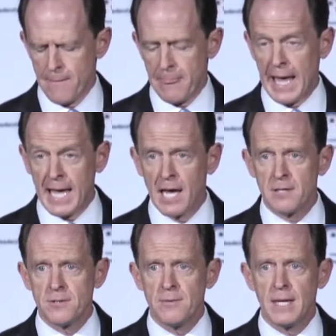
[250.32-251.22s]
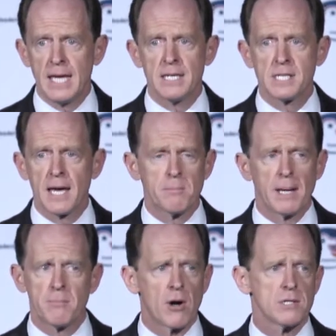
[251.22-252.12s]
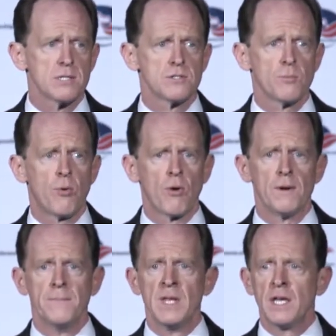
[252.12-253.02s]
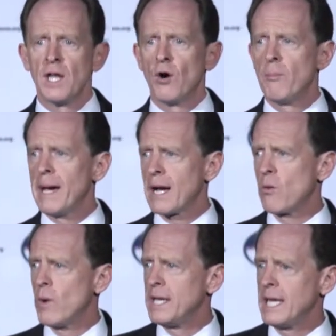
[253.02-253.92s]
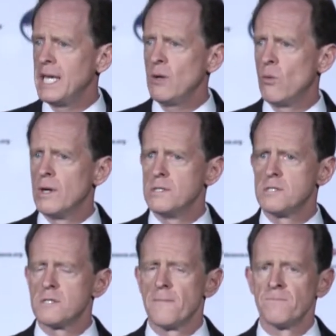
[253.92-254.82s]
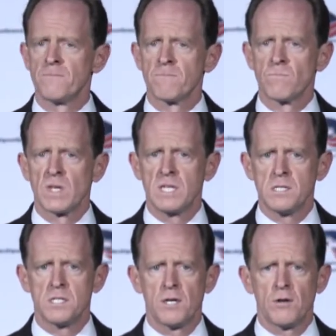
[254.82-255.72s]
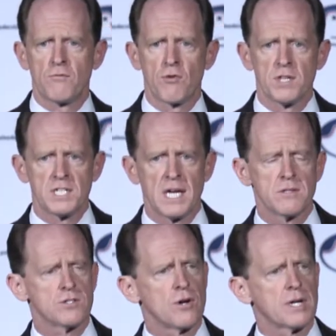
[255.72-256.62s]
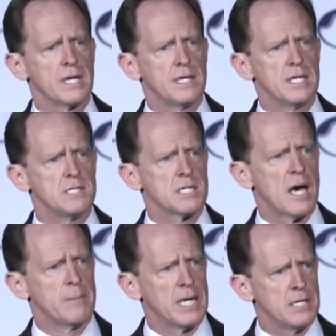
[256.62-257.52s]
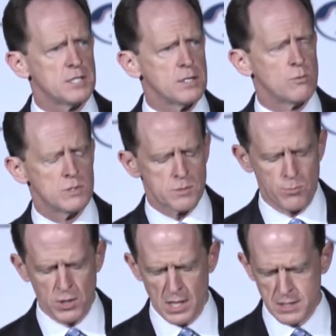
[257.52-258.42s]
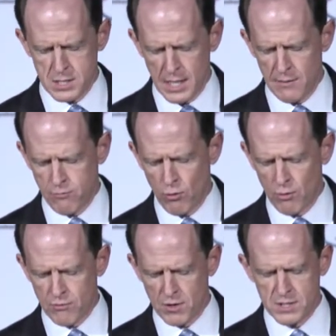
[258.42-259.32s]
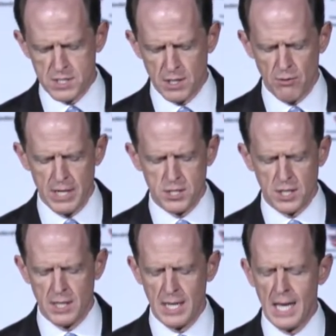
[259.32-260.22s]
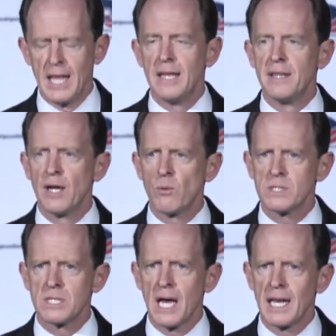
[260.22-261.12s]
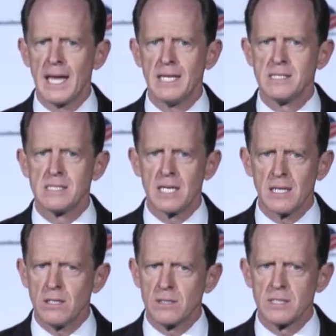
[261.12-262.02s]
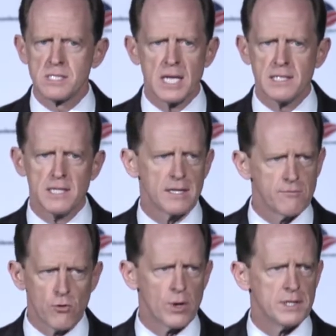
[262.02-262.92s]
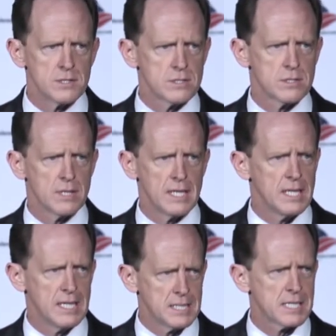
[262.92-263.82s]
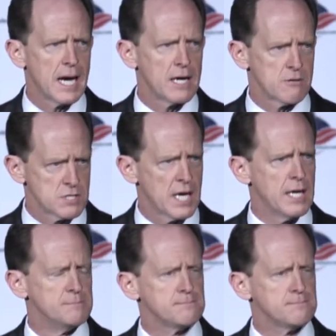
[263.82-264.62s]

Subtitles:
And he has had bipartisan support. You know, back when he was considered for the 10th Circuit, his nomination was put on the Senate floor for consideration. There was not a single dissenting voice in the entire Senate